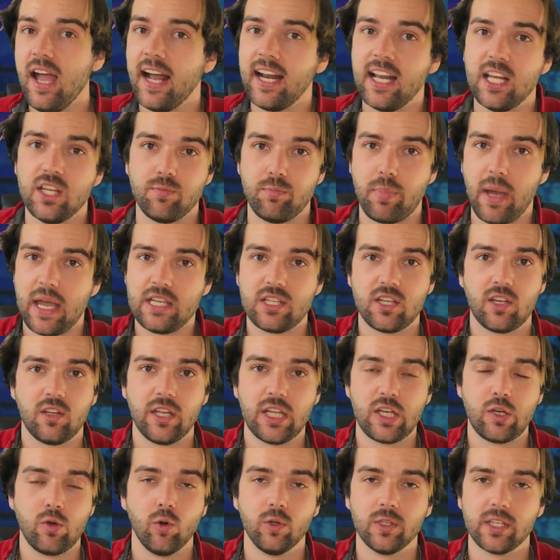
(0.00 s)
and it
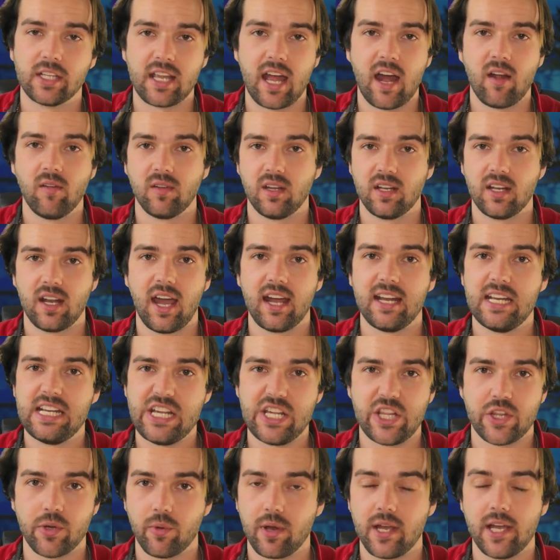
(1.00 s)
basically cooled it down to
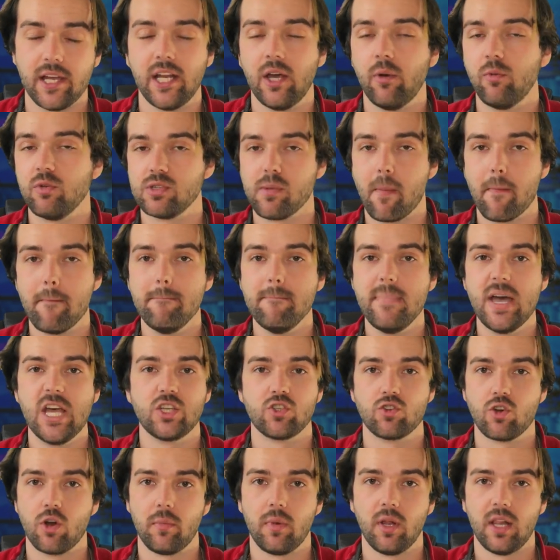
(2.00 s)
93, and it was
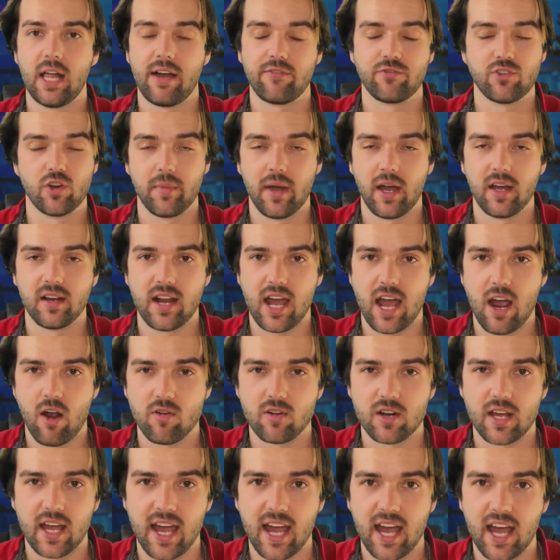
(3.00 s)
miserable after about an
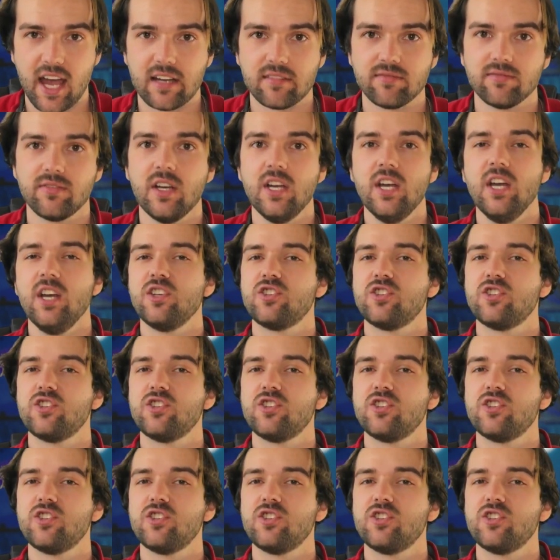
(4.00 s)
hour and a half.